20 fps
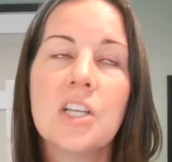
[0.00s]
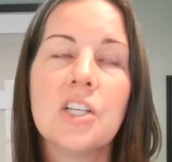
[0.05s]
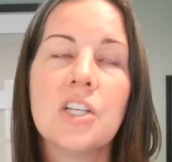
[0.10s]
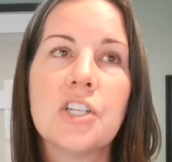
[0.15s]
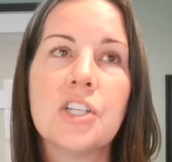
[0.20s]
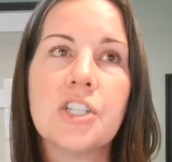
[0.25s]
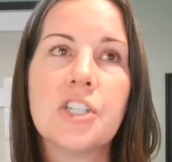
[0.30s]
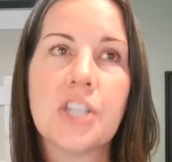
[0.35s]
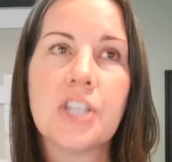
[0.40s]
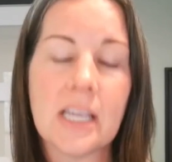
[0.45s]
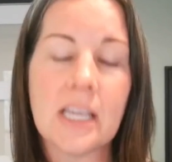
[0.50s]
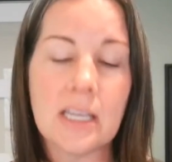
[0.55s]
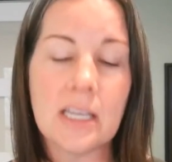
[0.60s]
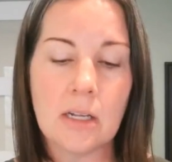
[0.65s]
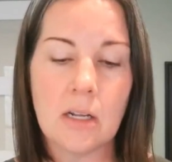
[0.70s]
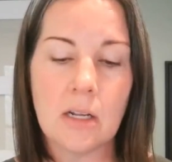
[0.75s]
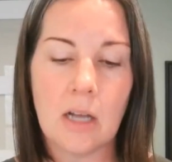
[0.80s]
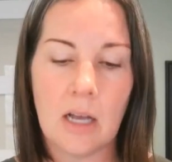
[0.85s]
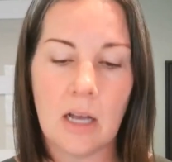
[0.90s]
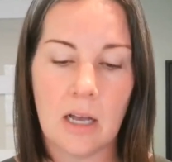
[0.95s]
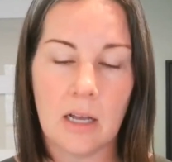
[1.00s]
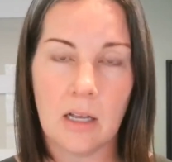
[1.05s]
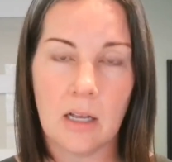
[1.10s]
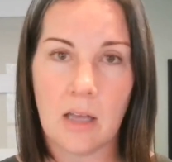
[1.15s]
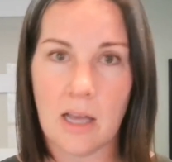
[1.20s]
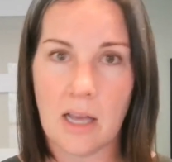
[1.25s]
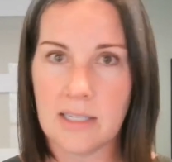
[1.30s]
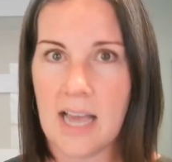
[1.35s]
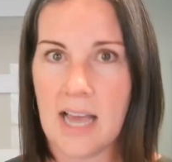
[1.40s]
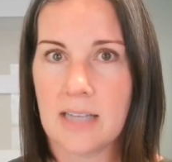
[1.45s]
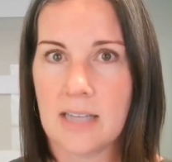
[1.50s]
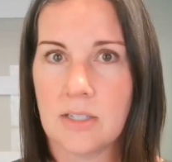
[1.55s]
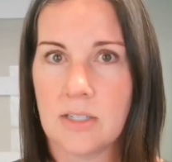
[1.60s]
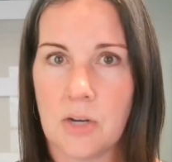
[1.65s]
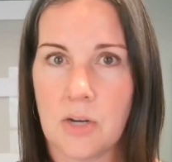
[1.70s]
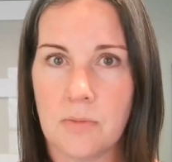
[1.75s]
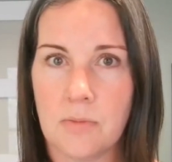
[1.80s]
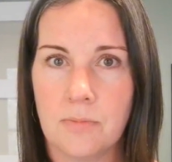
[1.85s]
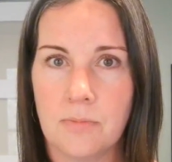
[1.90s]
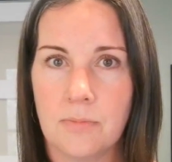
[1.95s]
She got
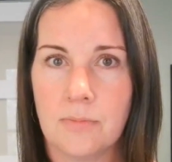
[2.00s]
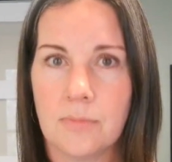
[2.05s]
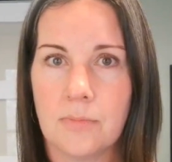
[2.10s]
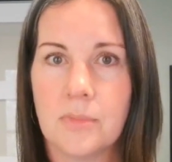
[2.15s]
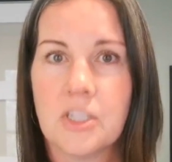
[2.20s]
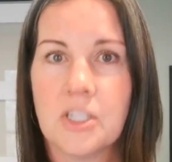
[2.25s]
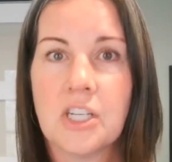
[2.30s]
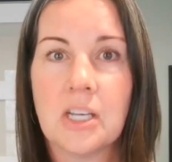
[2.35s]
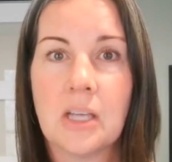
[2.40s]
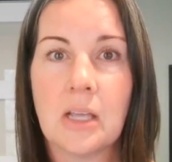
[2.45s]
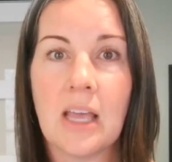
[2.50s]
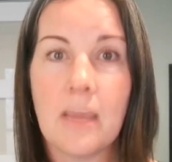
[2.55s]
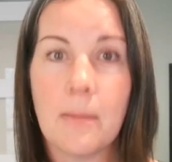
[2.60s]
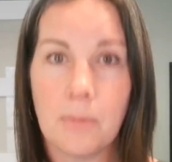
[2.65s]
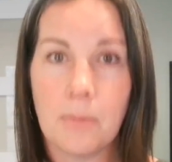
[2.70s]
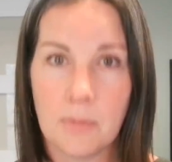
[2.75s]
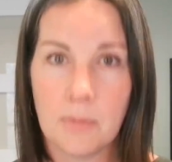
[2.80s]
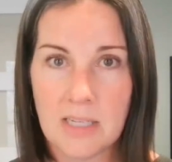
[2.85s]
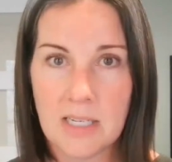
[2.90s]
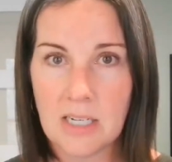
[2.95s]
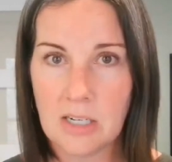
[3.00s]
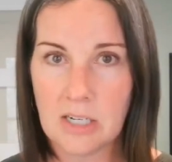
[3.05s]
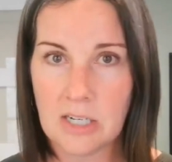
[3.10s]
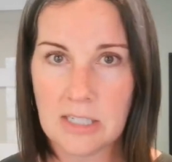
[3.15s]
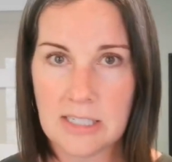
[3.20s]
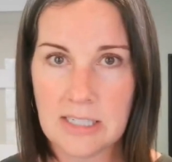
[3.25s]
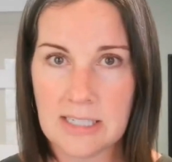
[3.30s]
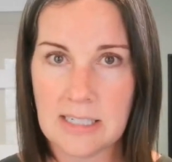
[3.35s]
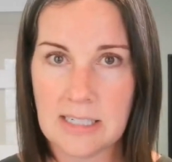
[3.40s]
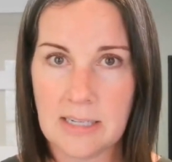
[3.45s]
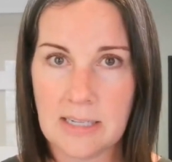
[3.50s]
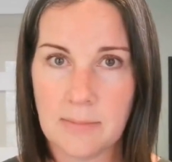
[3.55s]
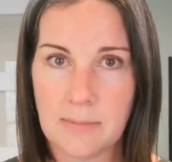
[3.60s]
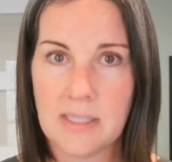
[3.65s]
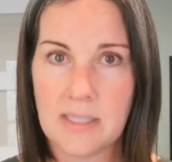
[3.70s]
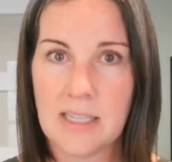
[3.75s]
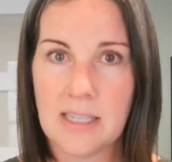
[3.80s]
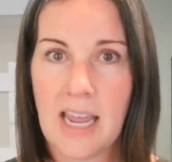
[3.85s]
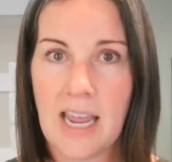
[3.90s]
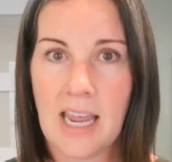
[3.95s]
TaxDome. She implemented our
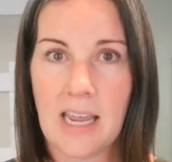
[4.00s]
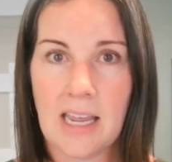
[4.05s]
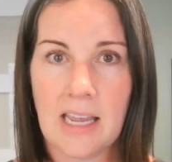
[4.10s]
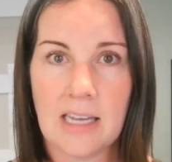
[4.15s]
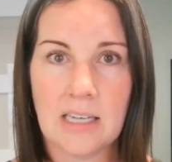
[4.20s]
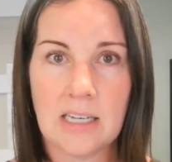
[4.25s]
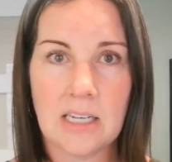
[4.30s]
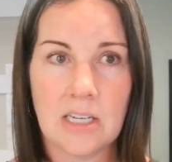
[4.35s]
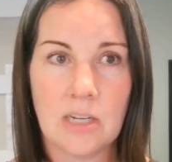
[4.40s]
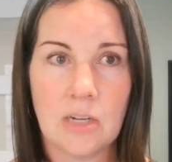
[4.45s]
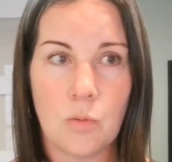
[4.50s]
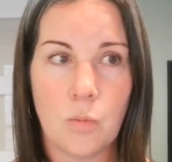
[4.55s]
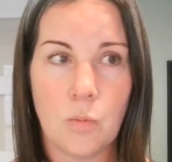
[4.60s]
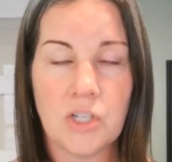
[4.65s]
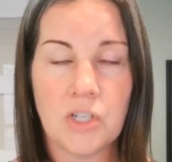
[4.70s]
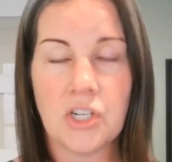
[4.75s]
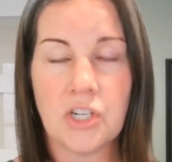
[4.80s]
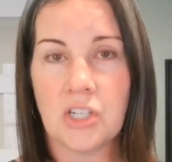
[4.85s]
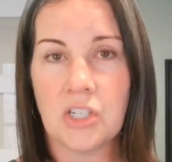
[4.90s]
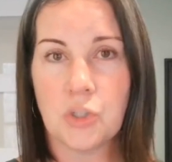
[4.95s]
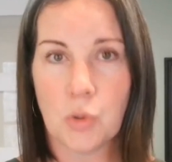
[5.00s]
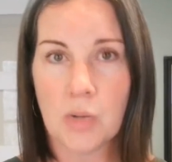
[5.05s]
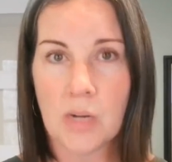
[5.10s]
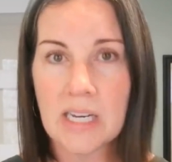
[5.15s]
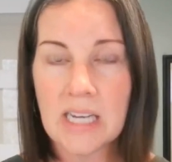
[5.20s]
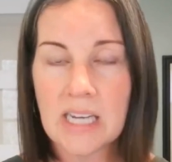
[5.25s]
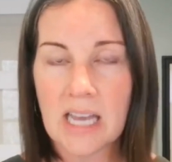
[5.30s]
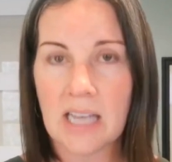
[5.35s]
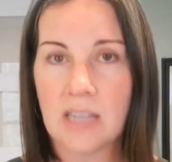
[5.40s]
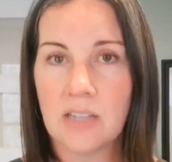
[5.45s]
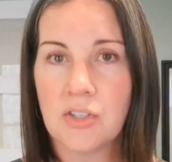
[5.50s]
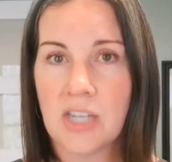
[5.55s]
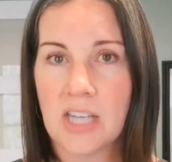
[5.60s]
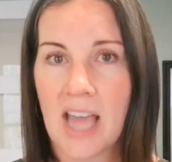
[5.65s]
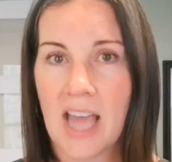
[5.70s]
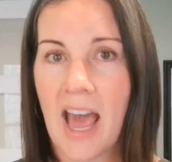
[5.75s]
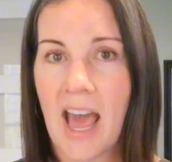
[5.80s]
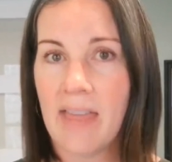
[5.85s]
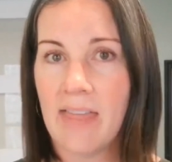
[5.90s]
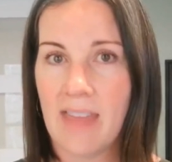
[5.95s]
systems. And when she joined us, she
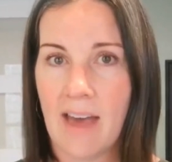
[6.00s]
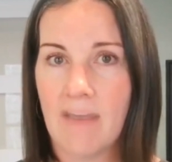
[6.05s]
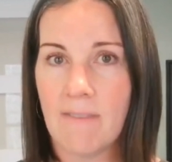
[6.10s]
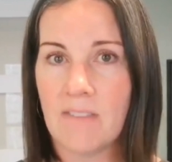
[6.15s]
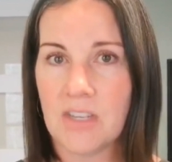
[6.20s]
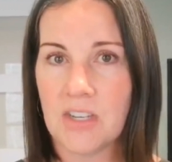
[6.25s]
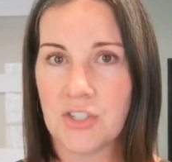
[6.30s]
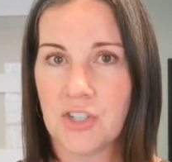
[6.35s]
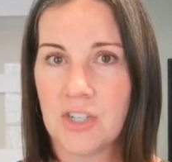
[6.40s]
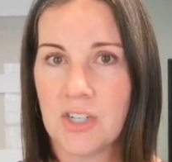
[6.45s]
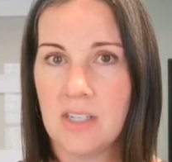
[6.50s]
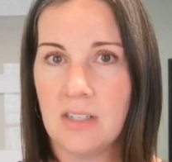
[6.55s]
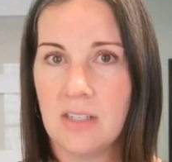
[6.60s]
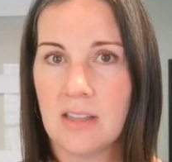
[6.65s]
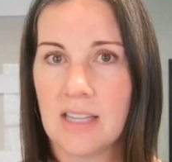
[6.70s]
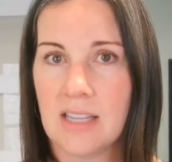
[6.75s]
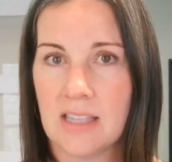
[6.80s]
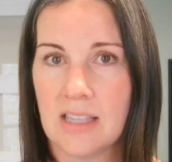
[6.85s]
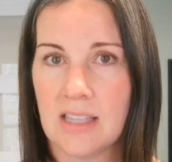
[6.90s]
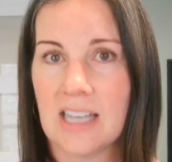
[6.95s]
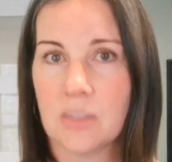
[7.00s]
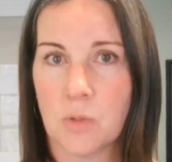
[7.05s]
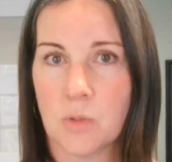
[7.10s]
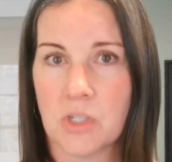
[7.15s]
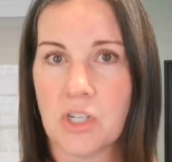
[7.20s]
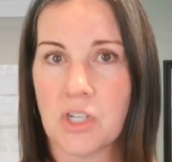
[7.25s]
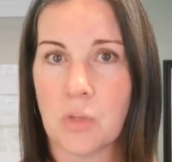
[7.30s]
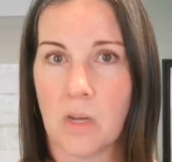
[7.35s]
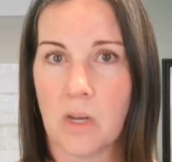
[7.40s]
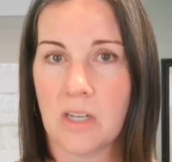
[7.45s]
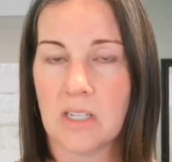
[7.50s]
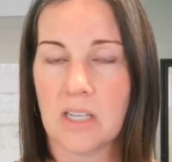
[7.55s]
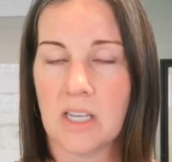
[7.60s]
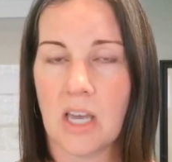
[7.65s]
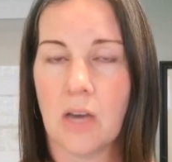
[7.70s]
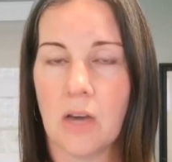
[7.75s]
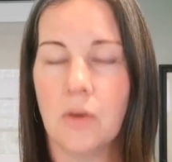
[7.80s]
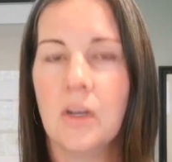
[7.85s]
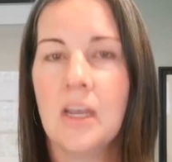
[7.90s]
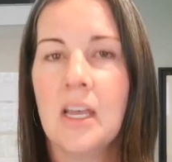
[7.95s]
had that vision that that's where she wanted to
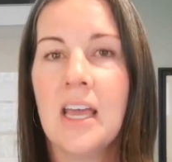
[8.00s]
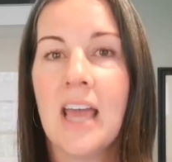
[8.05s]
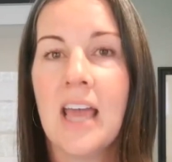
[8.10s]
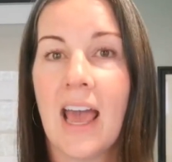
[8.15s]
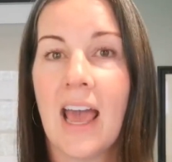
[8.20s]
go.